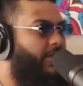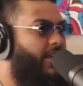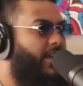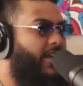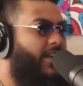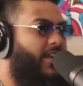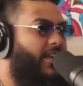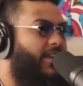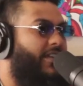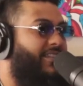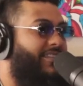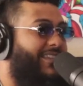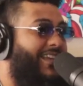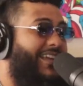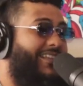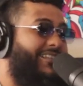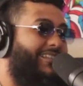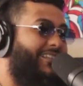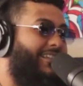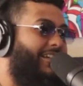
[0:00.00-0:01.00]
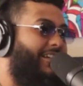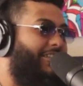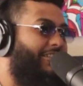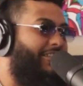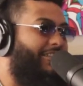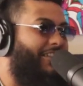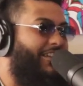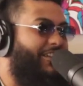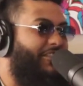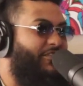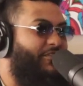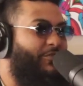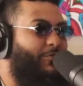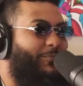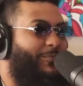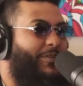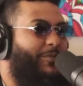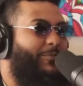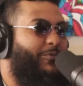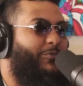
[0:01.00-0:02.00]
Facts. Because that's the other thing
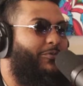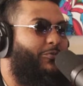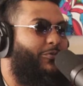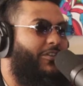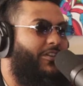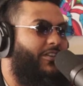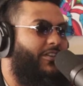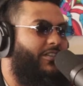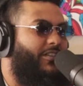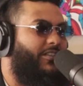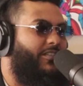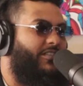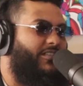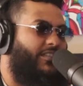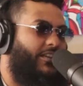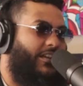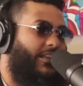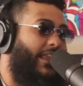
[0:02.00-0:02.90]
too. People want to.